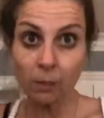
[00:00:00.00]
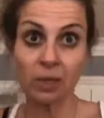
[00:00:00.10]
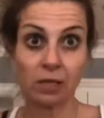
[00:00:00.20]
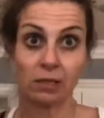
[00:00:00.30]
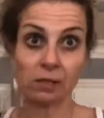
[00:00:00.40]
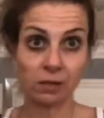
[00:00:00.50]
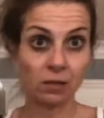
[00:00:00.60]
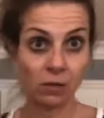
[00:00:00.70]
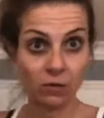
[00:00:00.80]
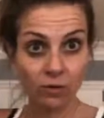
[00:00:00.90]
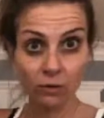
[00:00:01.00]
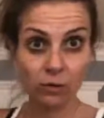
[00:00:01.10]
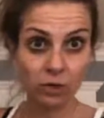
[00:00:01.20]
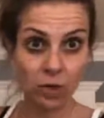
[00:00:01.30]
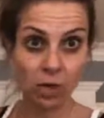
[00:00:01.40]
because it's, the
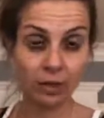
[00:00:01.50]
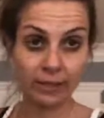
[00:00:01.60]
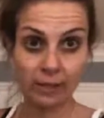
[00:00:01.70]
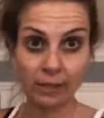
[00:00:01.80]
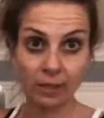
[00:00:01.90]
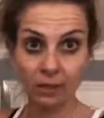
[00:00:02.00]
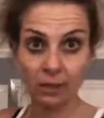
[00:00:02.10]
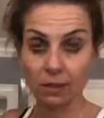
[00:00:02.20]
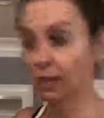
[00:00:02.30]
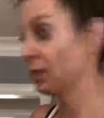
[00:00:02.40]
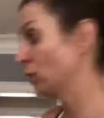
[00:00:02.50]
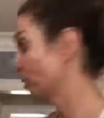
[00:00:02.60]
fruit's all inside and it